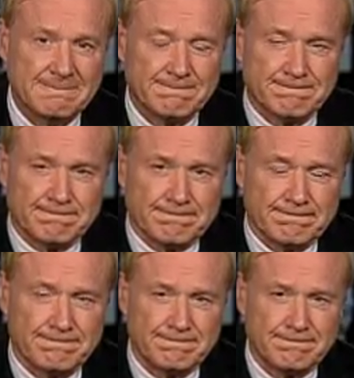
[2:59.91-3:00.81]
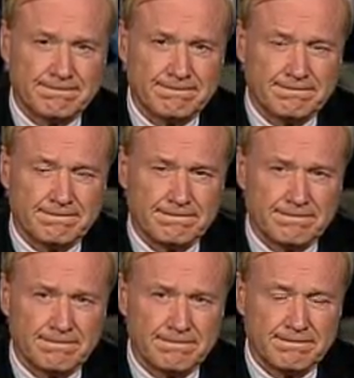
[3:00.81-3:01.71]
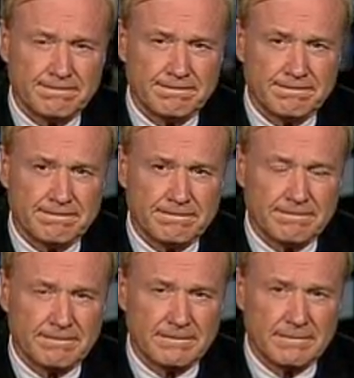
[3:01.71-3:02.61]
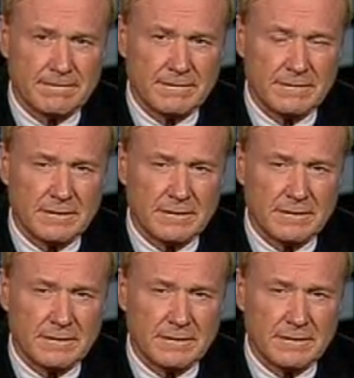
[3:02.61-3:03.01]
No words are spoken by the person on screen.